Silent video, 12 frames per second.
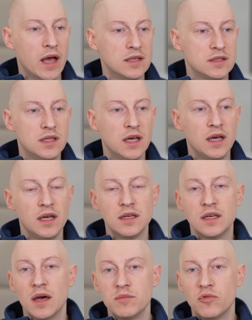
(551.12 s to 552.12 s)
as they
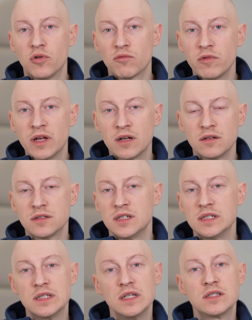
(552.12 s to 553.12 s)
get more wrinkles
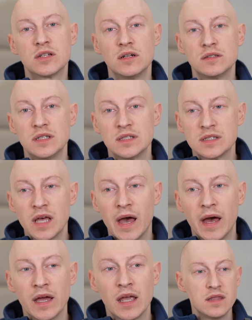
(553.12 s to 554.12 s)
as they start to
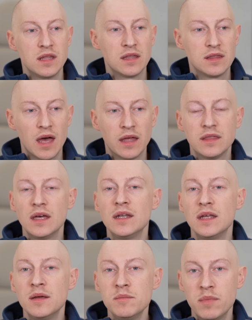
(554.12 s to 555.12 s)
sag that that then
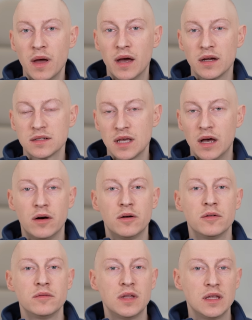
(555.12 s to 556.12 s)
impacts
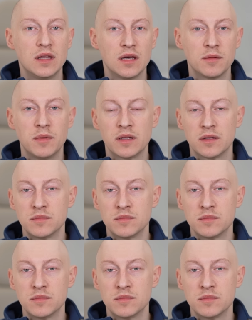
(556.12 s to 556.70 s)
how they think about